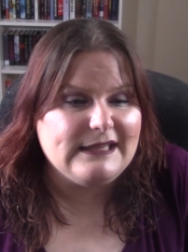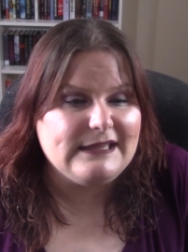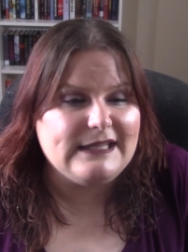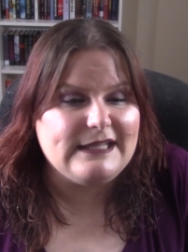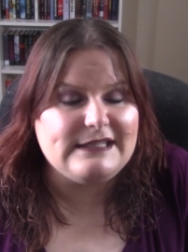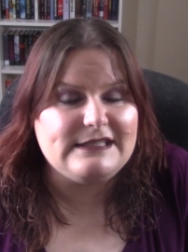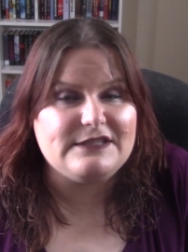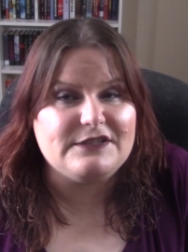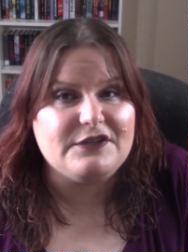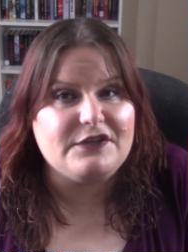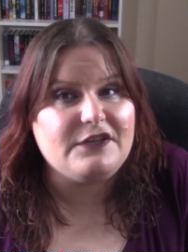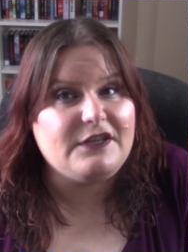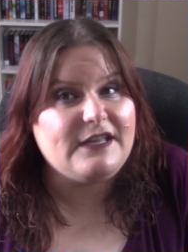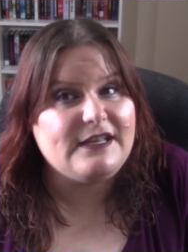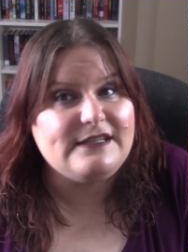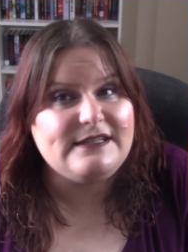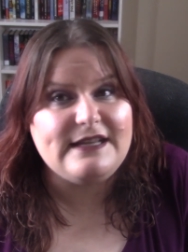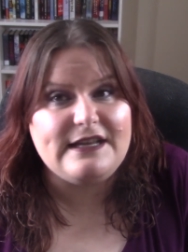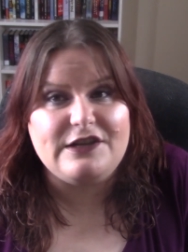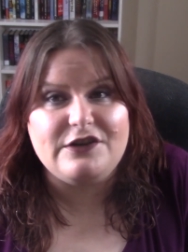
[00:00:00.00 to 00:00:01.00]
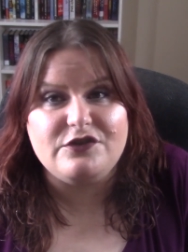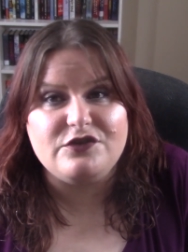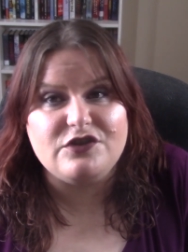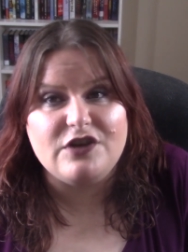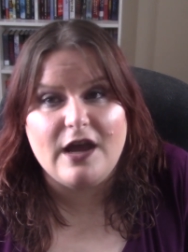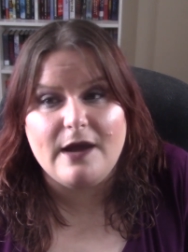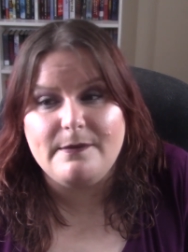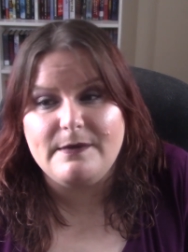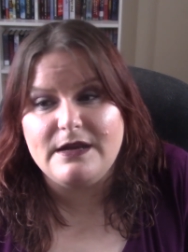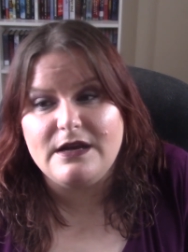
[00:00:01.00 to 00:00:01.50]
Let's continue
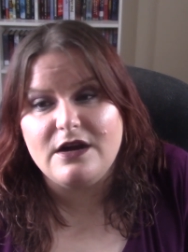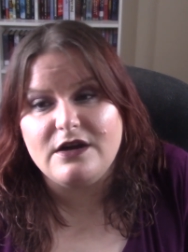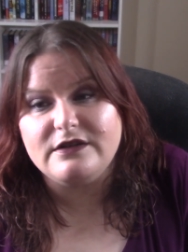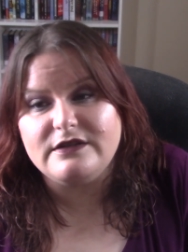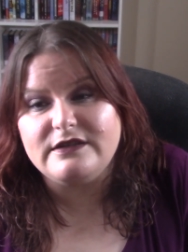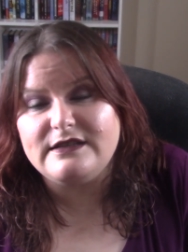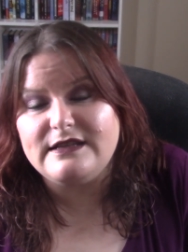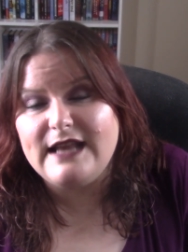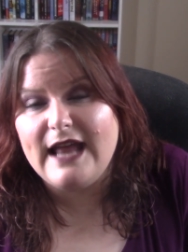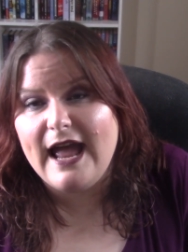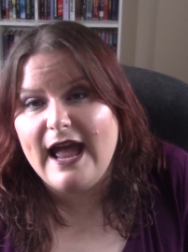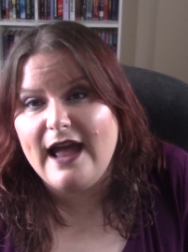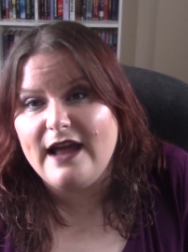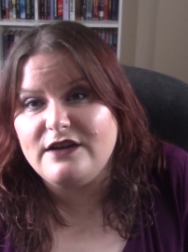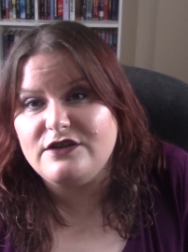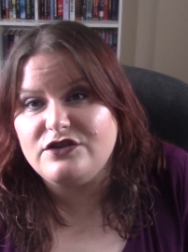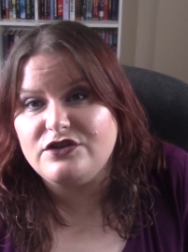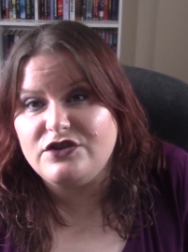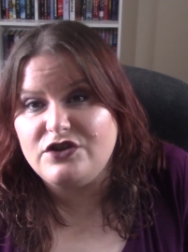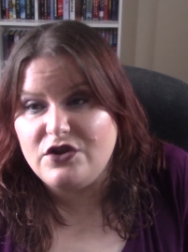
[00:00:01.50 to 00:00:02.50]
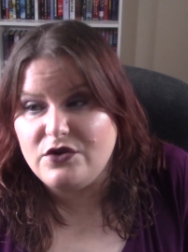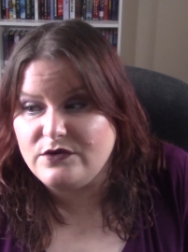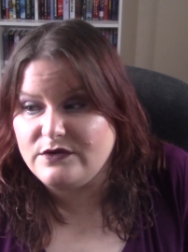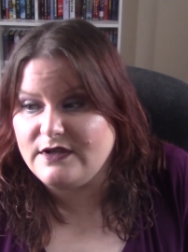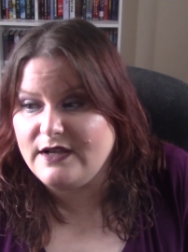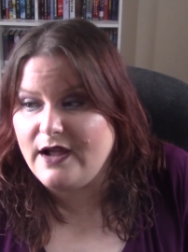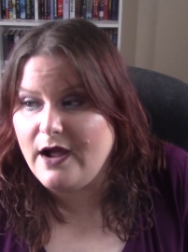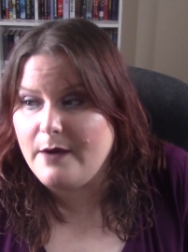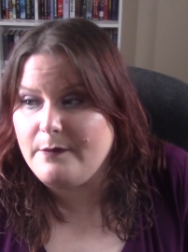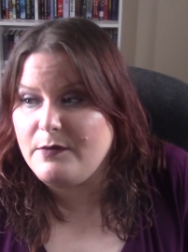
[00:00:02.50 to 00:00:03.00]
shopping our stash,
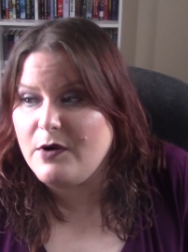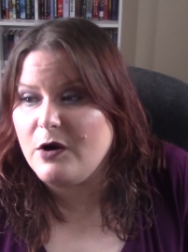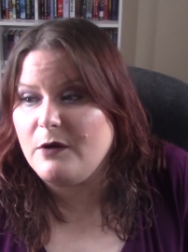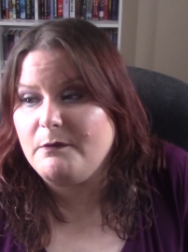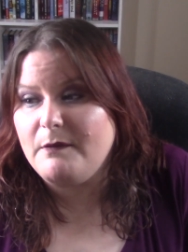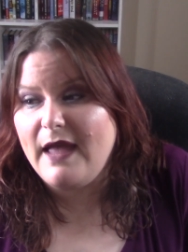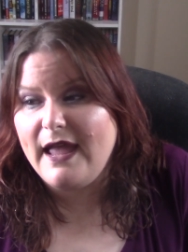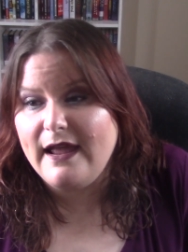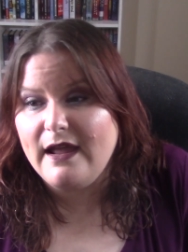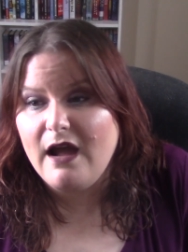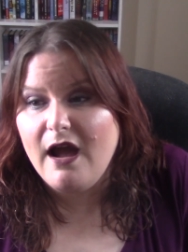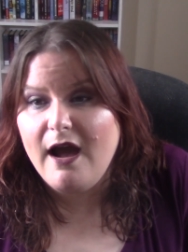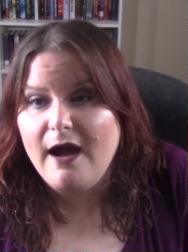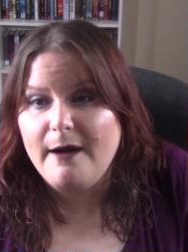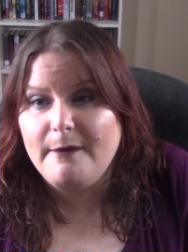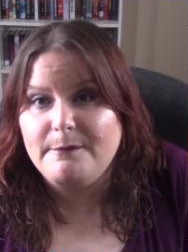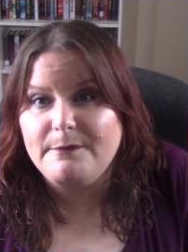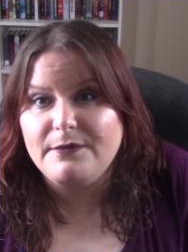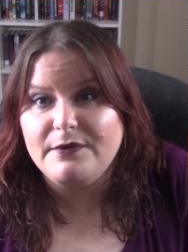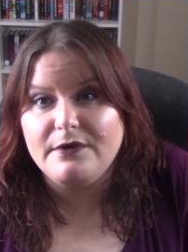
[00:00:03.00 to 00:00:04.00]
using up our makeup,